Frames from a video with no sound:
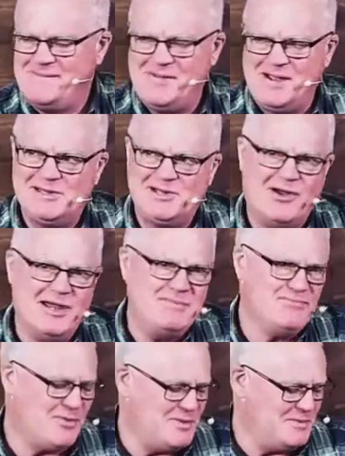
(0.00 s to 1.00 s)
But time
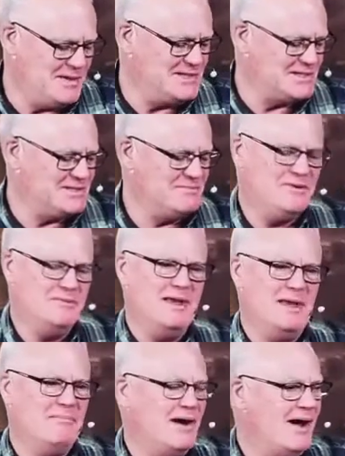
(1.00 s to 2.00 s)
probably doesn't
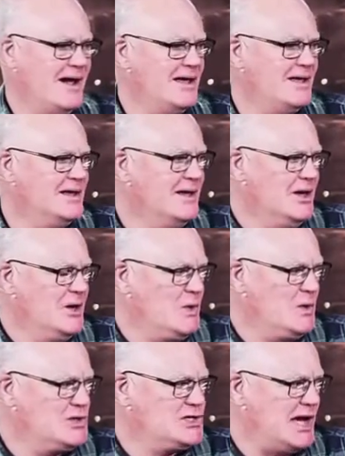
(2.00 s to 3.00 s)
permit. But I,
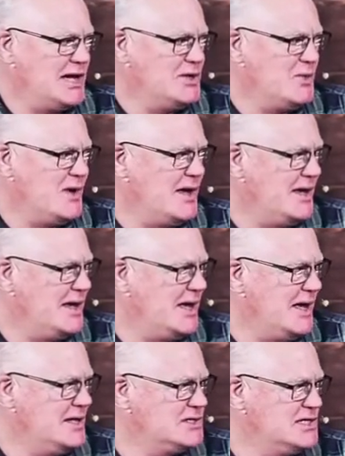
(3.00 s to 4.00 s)
we were chatting away,
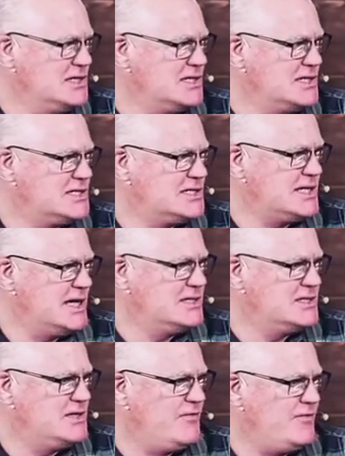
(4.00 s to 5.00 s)
and she just said she